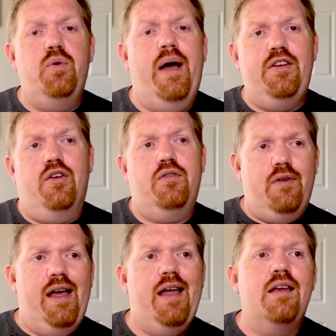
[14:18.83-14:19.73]
and your
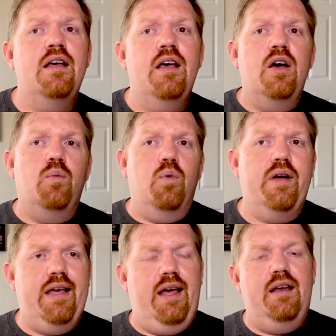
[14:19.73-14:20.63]
friend will
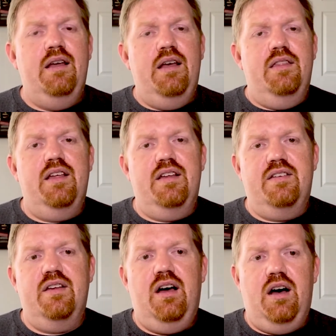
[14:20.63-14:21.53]
get
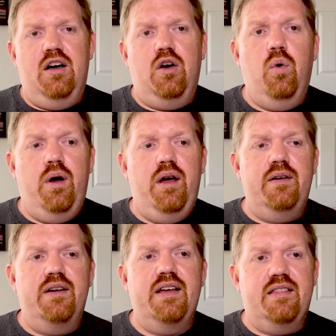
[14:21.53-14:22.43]
this
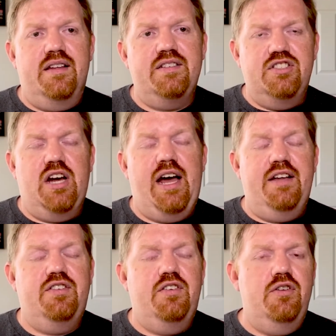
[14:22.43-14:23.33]
get this
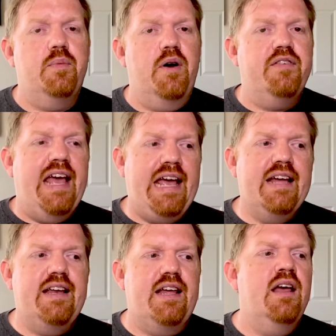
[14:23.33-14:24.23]
giant tube of
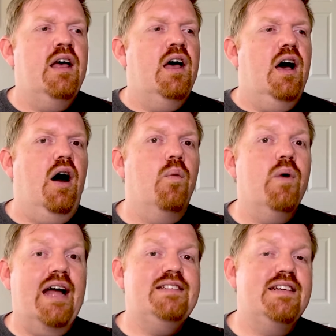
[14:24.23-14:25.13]
candy.
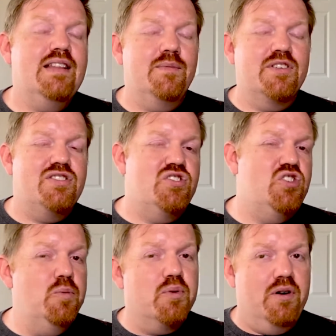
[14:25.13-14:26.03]
What I did that was
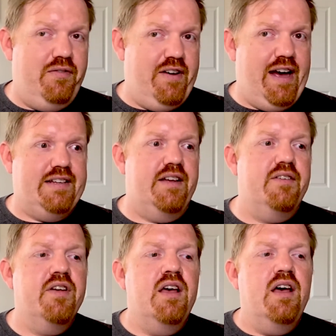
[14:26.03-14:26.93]
super
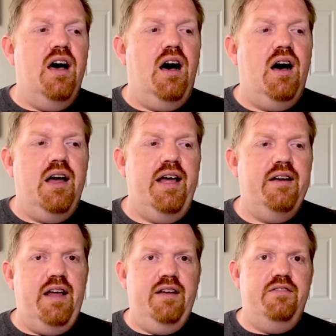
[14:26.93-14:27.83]
effective
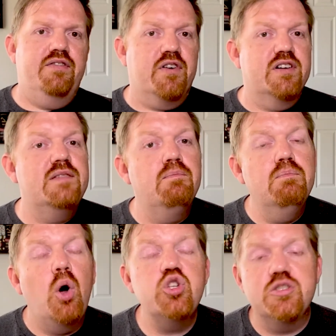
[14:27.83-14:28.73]
and for
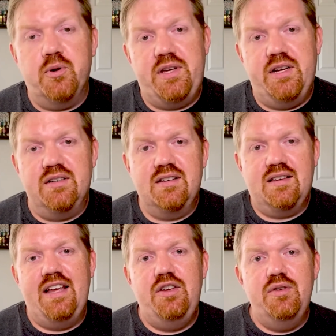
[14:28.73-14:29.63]
multiple years as
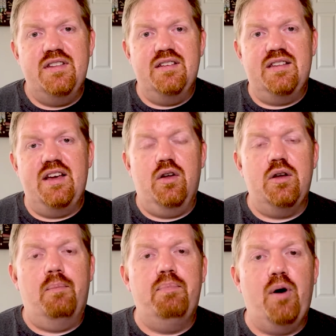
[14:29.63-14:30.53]
I used this thing called
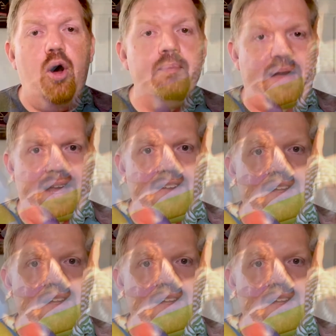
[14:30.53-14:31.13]
a ball pit.